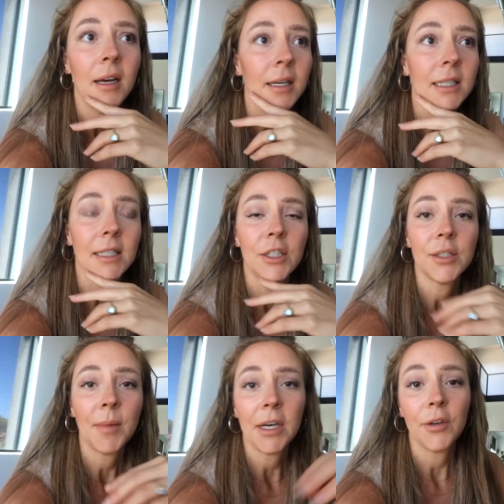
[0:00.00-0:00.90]
because I
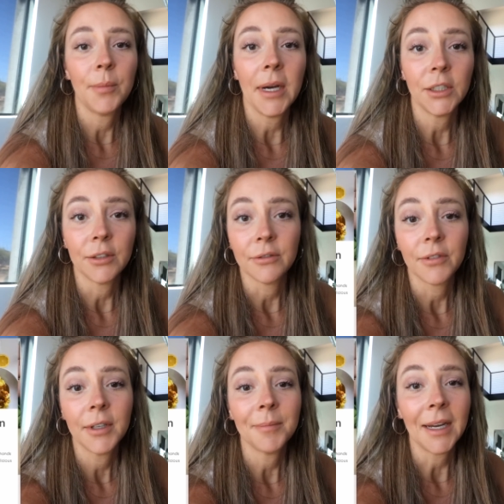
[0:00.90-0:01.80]
just made a new batch of
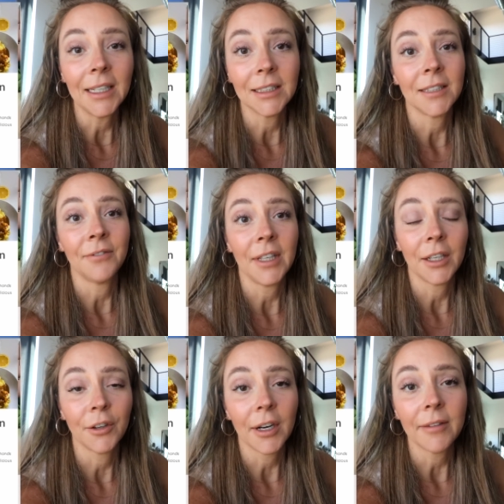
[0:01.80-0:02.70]
my instant
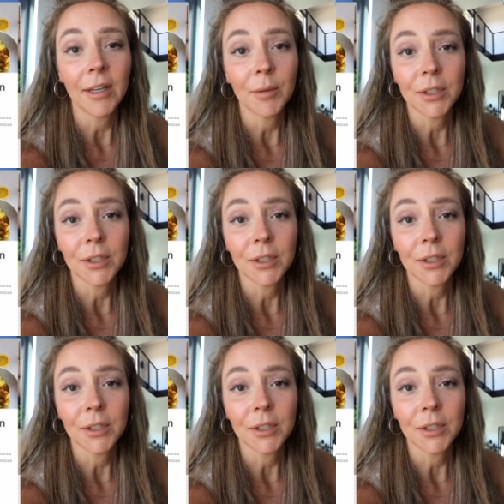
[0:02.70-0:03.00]
vegan gravy,